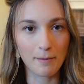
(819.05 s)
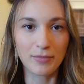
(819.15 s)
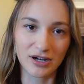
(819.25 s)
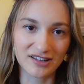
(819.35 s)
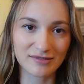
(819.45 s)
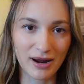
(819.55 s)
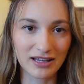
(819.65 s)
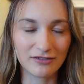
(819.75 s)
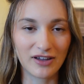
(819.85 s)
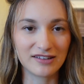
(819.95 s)
put a
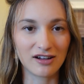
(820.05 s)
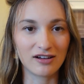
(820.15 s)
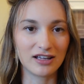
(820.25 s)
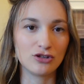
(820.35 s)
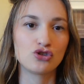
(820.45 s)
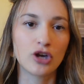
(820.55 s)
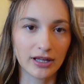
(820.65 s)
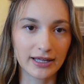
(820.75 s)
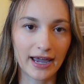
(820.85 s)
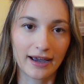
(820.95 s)
smiley face on it,
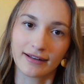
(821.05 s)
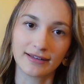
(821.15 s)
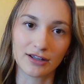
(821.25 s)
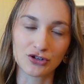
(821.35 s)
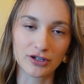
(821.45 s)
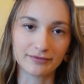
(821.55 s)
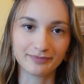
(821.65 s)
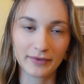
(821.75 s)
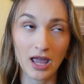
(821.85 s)
Jelly Cat edition.